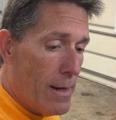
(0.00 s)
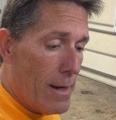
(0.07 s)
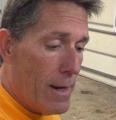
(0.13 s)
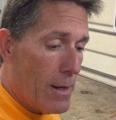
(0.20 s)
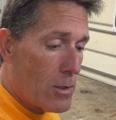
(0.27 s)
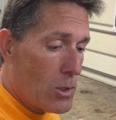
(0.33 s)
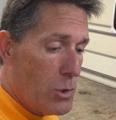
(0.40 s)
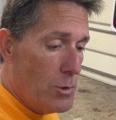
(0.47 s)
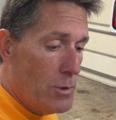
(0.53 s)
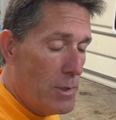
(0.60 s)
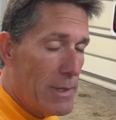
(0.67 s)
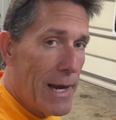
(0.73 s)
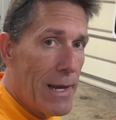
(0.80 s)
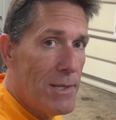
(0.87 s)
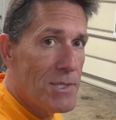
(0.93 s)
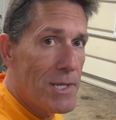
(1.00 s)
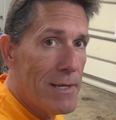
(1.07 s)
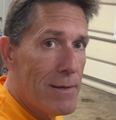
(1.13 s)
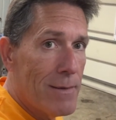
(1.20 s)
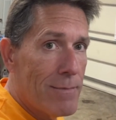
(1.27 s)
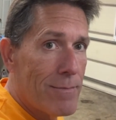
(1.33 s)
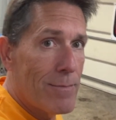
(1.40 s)
I'll clue you guys
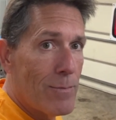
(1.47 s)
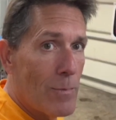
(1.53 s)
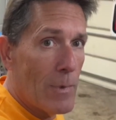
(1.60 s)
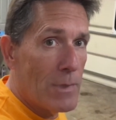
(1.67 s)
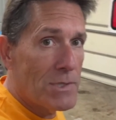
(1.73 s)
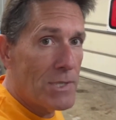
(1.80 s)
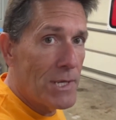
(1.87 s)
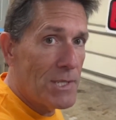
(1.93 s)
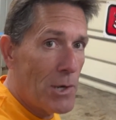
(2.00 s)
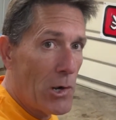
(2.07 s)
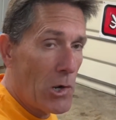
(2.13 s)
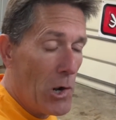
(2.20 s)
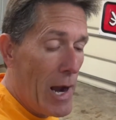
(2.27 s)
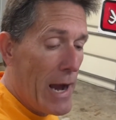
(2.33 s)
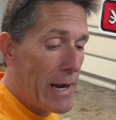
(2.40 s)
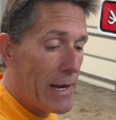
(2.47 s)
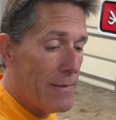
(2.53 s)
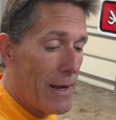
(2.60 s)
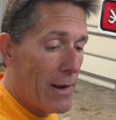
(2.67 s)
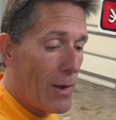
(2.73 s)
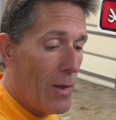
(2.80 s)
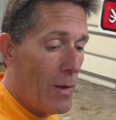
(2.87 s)
in once I start cracking
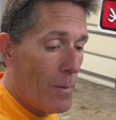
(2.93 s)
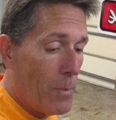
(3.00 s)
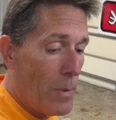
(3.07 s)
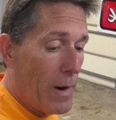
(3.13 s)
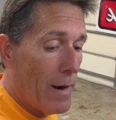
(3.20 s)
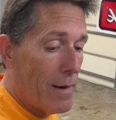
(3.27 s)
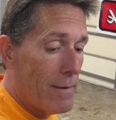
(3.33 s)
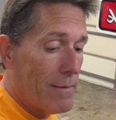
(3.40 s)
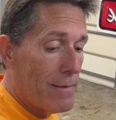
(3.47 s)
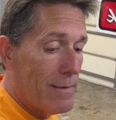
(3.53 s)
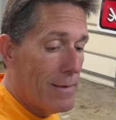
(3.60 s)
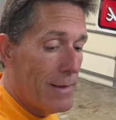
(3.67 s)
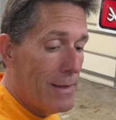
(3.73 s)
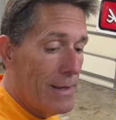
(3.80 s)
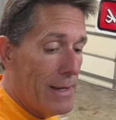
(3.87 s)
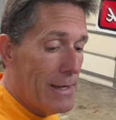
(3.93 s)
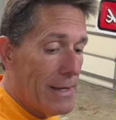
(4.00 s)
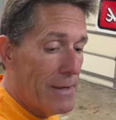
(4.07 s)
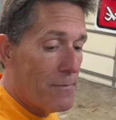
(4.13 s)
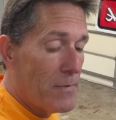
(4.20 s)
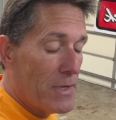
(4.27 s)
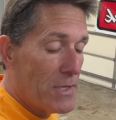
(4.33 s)
that all apart,
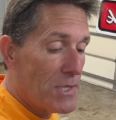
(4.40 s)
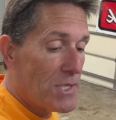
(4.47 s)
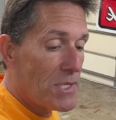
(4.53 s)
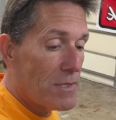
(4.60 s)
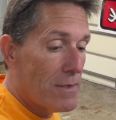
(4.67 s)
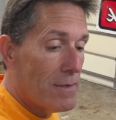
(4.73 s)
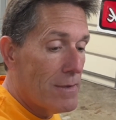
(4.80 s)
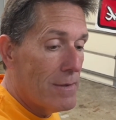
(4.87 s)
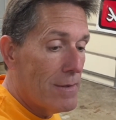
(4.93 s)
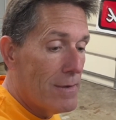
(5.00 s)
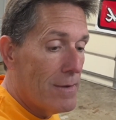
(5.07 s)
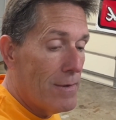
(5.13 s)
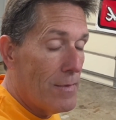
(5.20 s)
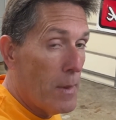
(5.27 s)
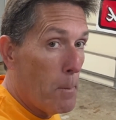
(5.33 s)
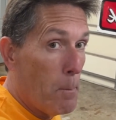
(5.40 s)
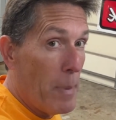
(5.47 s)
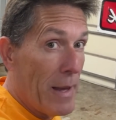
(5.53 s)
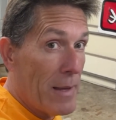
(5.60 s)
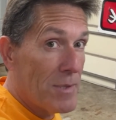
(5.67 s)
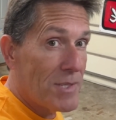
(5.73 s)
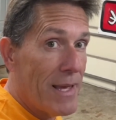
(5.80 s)
if it's the
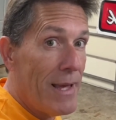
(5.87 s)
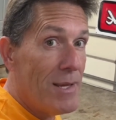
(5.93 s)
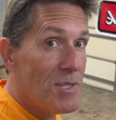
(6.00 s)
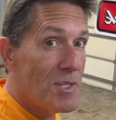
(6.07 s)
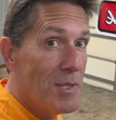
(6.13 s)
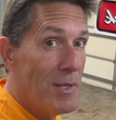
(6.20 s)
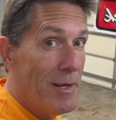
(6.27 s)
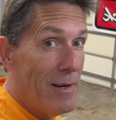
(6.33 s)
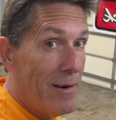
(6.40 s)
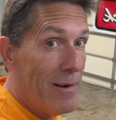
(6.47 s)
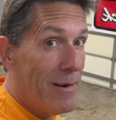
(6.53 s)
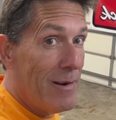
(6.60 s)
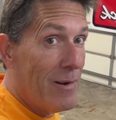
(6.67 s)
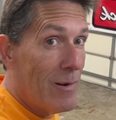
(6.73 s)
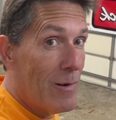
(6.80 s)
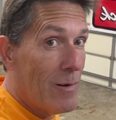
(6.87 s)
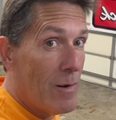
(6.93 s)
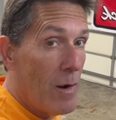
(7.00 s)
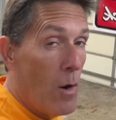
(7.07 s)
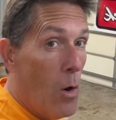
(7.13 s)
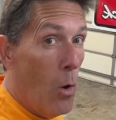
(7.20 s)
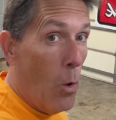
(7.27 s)
best case scenario
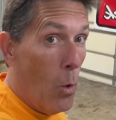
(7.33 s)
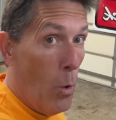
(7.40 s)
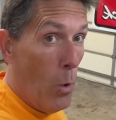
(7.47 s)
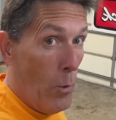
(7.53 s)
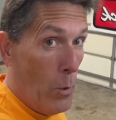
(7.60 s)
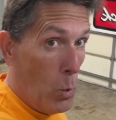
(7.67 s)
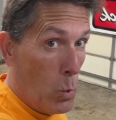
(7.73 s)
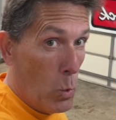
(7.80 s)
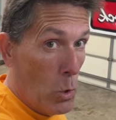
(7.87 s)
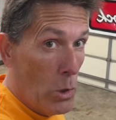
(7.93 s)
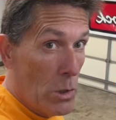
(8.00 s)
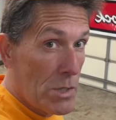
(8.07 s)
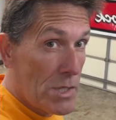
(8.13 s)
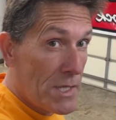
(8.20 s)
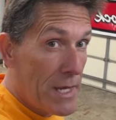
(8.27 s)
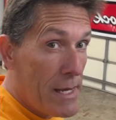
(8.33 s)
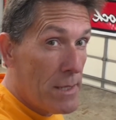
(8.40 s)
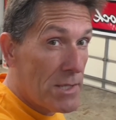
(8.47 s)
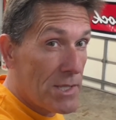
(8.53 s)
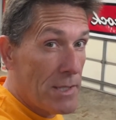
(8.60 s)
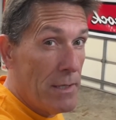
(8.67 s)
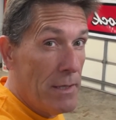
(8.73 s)
or the worst case
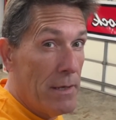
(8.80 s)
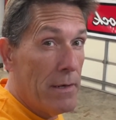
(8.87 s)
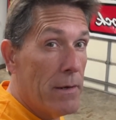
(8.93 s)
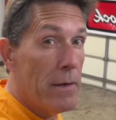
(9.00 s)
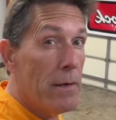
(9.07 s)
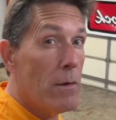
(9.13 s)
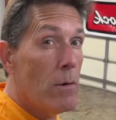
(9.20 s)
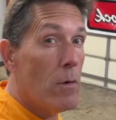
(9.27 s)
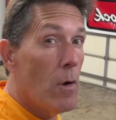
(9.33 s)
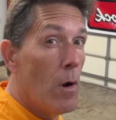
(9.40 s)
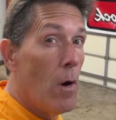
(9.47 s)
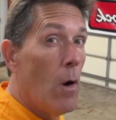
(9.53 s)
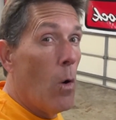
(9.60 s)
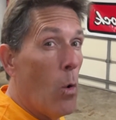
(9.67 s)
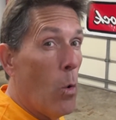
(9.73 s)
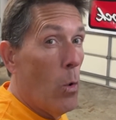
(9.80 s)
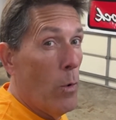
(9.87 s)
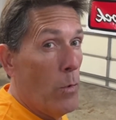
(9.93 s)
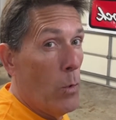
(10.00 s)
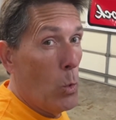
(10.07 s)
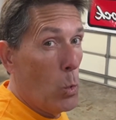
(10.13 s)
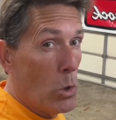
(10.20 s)
scenario or
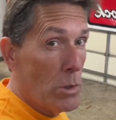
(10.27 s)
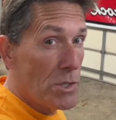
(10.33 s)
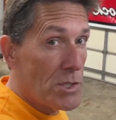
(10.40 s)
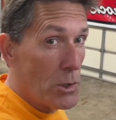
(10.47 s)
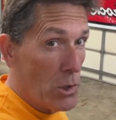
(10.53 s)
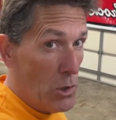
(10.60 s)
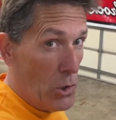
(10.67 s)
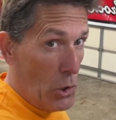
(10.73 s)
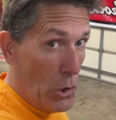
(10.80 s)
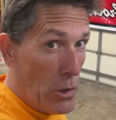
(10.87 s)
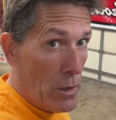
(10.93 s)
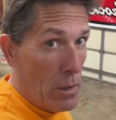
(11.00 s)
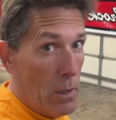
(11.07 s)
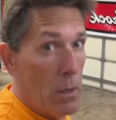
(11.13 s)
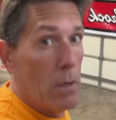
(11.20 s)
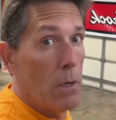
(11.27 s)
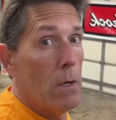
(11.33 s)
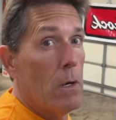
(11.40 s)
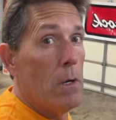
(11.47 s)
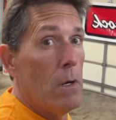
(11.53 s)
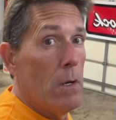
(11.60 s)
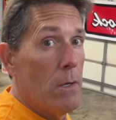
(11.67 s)
the worser
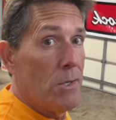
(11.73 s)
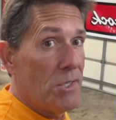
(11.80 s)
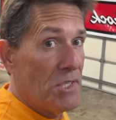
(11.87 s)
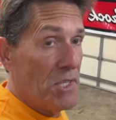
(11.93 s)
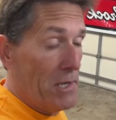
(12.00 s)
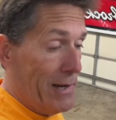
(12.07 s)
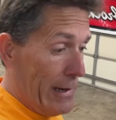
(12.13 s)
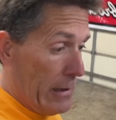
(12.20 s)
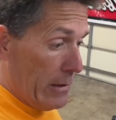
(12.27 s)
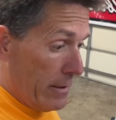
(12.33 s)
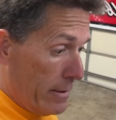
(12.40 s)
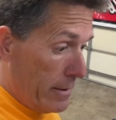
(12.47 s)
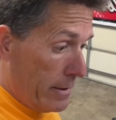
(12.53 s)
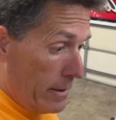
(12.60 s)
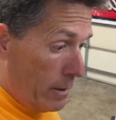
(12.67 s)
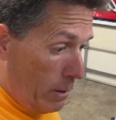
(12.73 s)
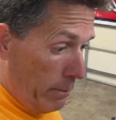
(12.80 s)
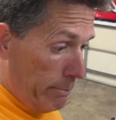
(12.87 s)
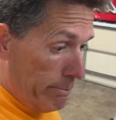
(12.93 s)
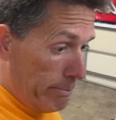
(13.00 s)
scenario.